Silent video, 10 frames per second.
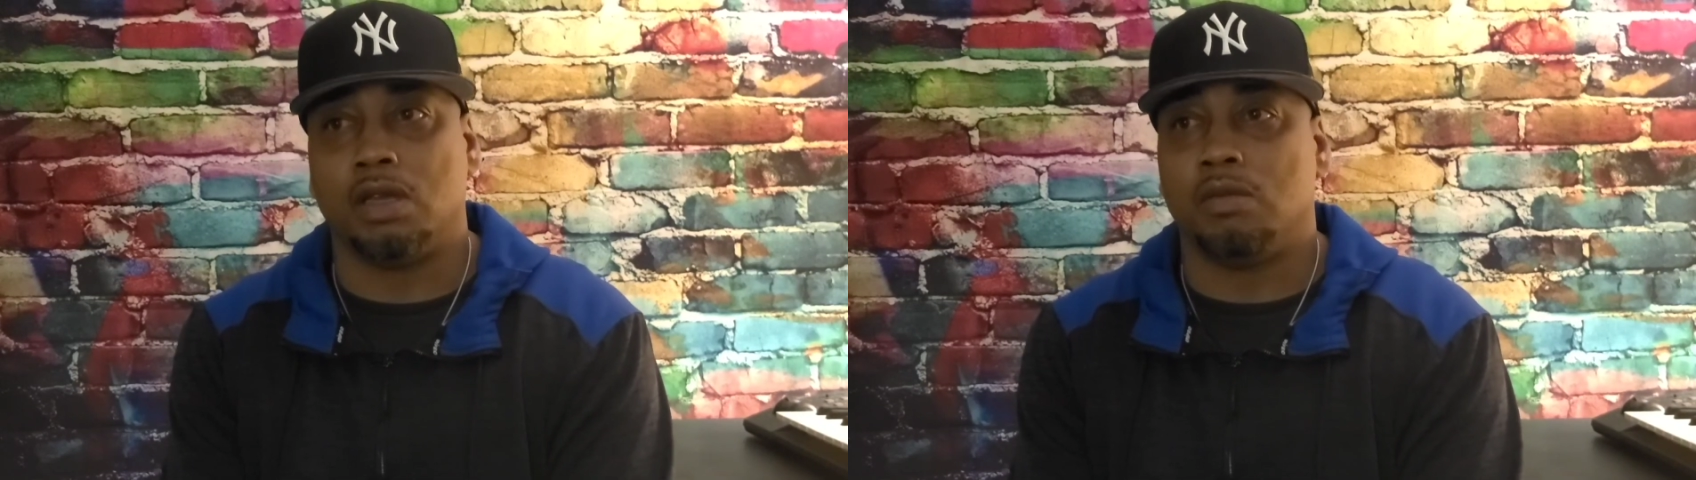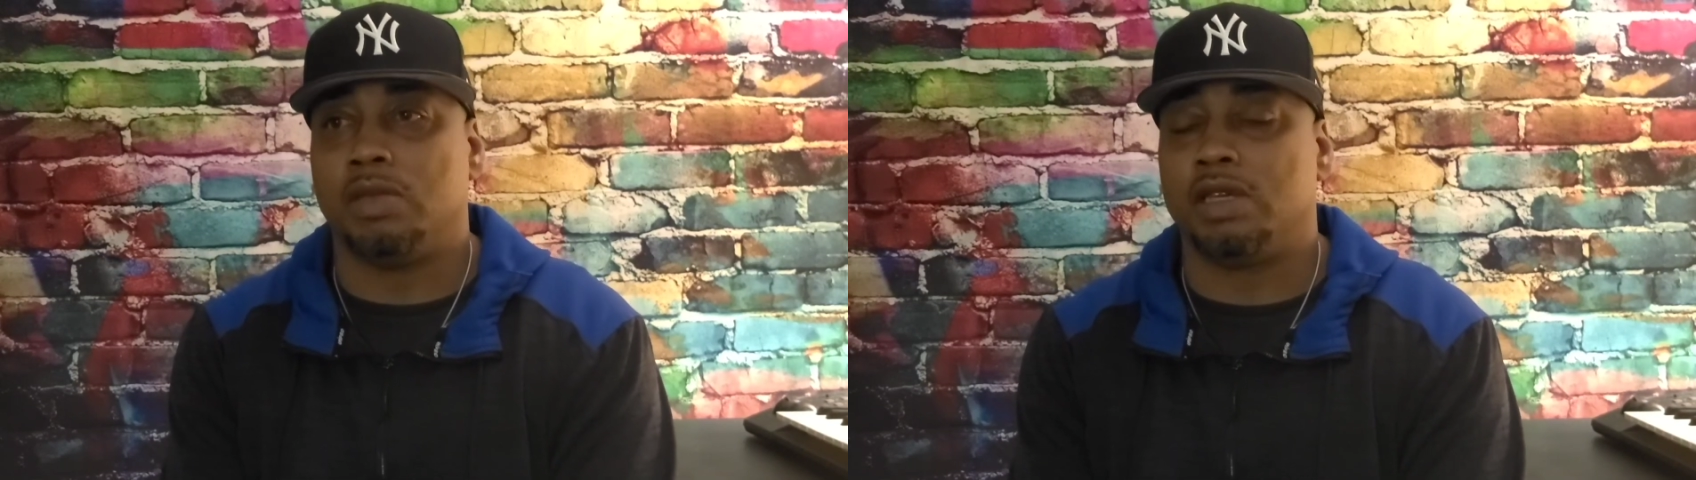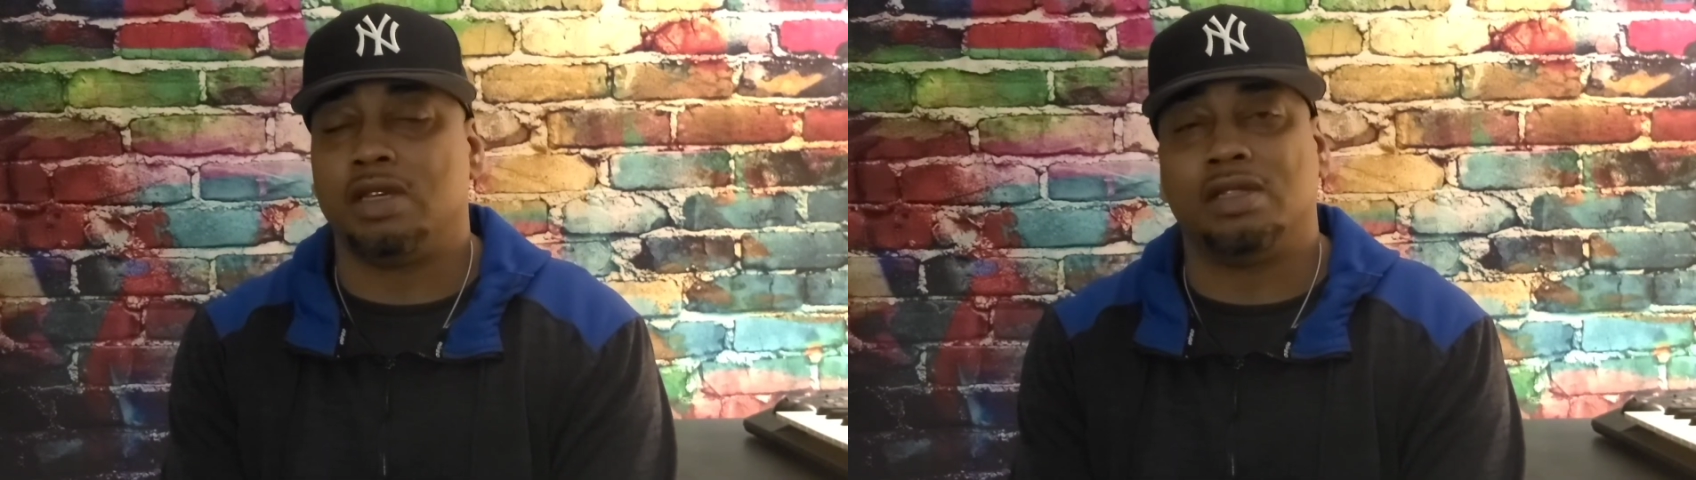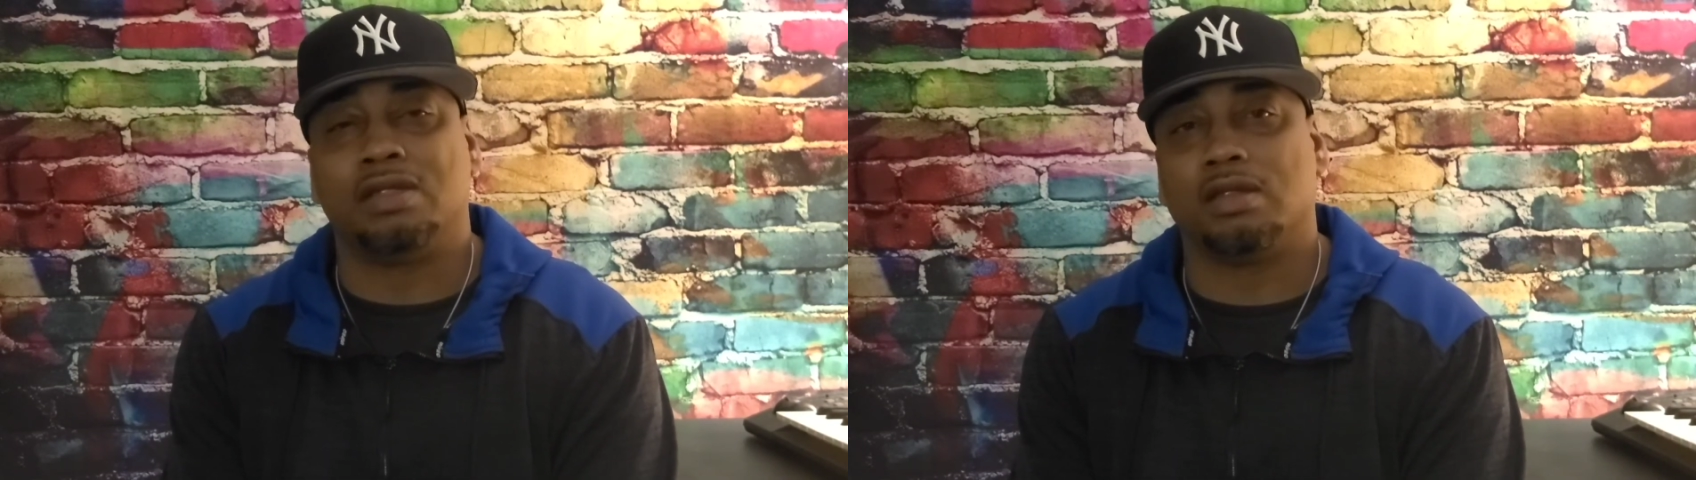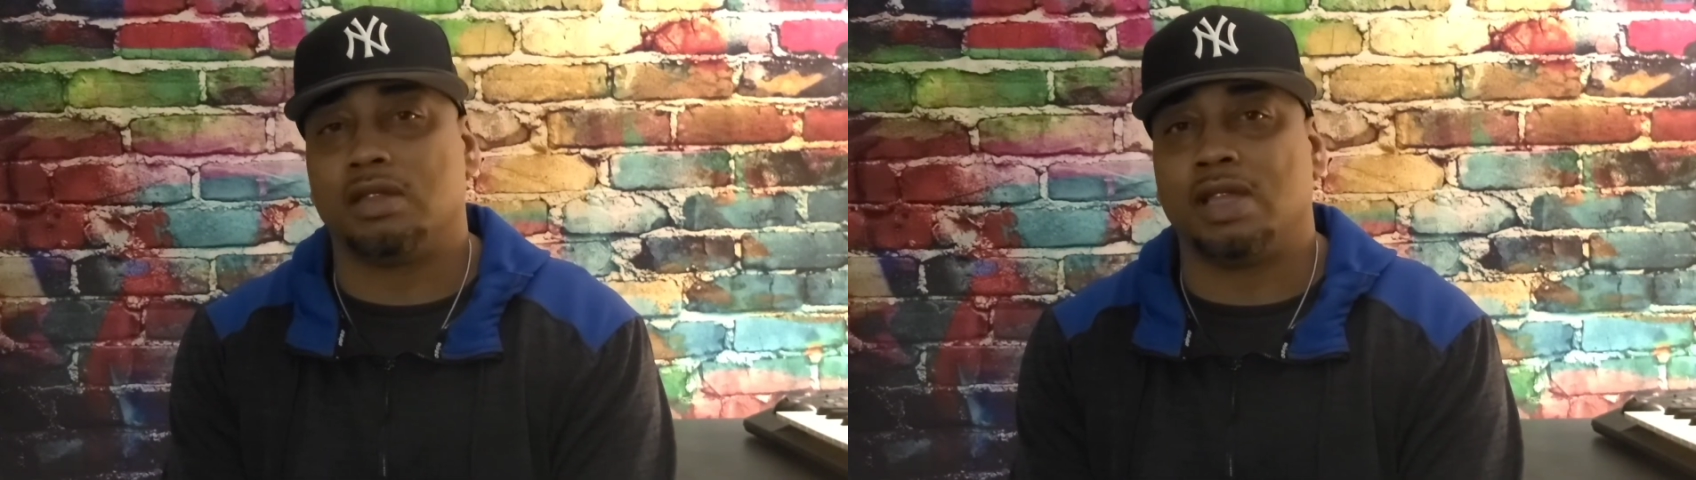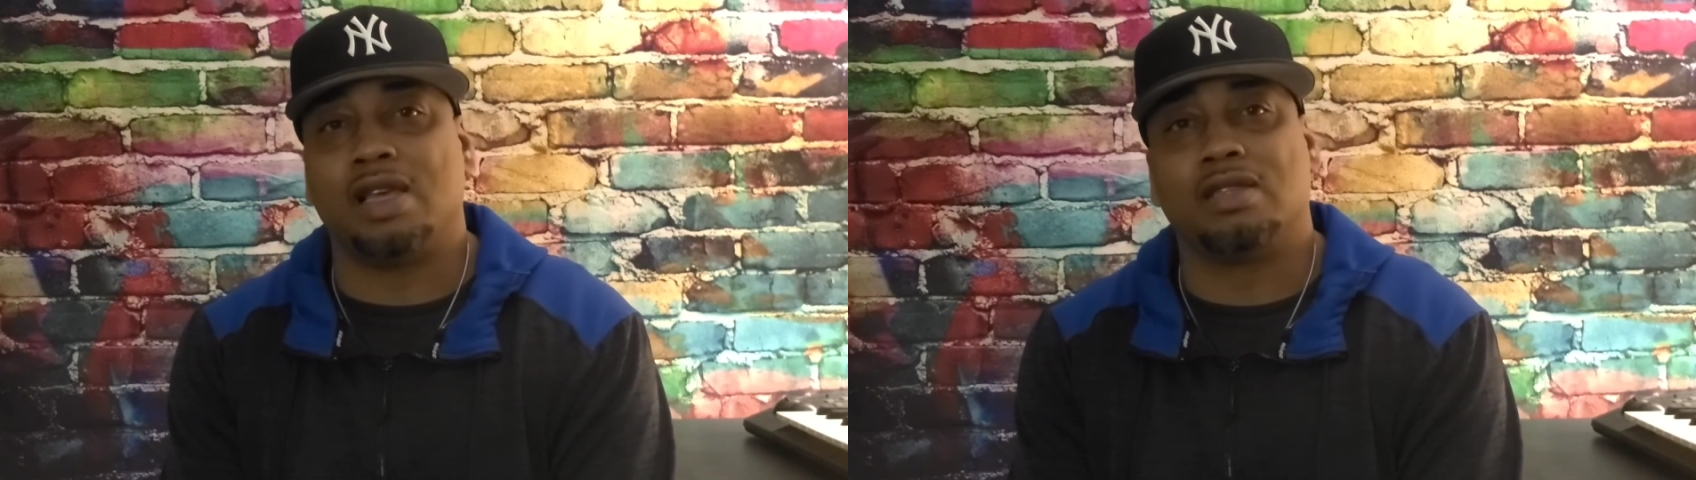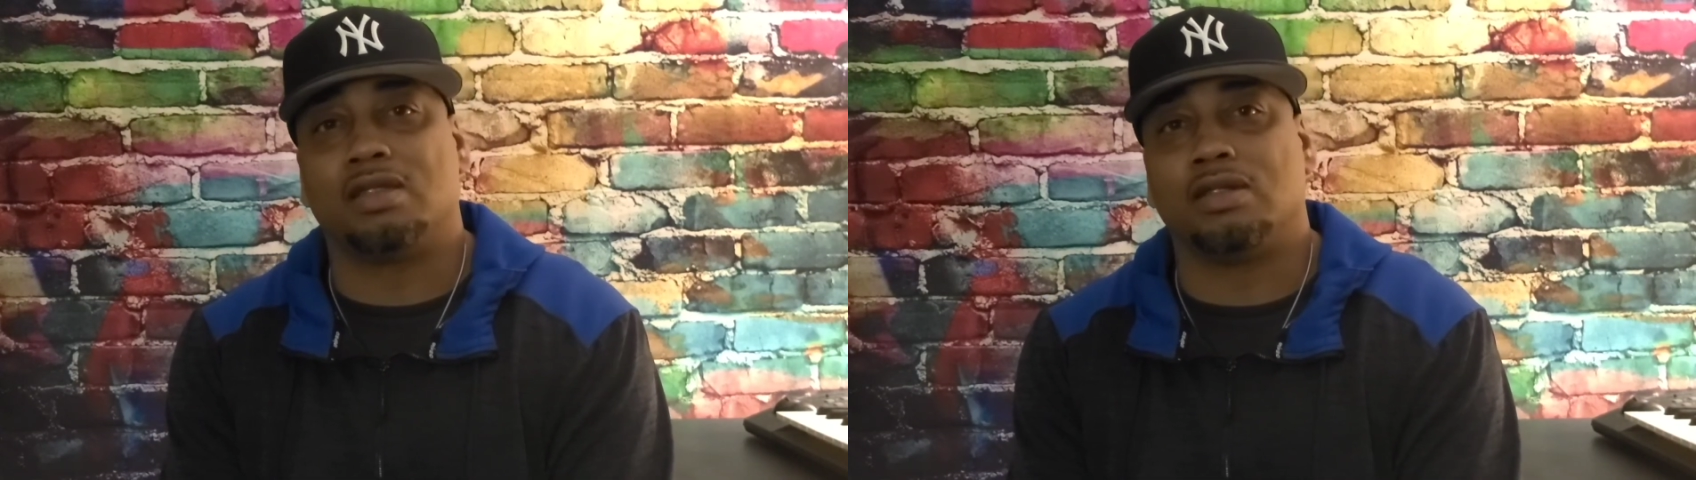because that's